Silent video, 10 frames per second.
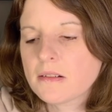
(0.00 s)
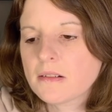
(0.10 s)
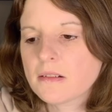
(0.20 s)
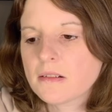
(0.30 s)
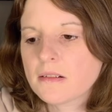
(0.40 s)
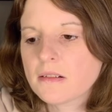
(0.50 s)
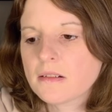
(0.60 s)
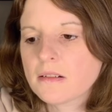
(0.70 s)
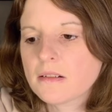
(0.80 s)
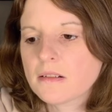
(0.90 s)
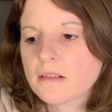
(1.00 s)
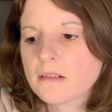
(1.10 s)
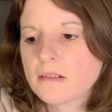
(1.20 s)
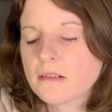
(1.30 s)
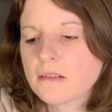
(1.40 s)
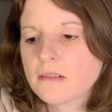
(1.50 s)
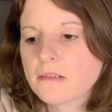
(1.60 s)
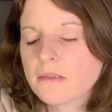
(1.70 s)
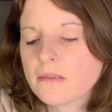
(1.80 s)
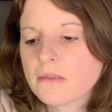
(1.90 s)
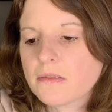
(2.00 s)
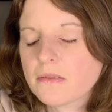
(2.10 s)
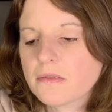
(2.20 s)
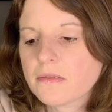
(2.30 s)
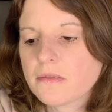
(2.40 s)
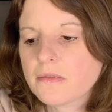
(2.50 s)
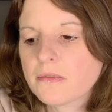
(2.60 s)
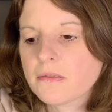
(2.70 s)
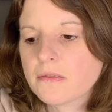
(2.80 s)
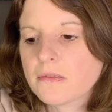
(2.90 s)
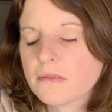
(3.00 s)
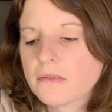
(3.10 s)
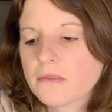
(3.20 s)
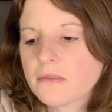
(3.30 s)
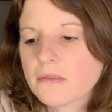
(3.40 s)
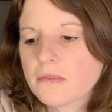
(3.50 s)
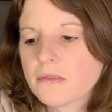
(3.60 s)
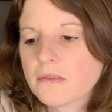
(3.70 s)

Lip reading: [no speech]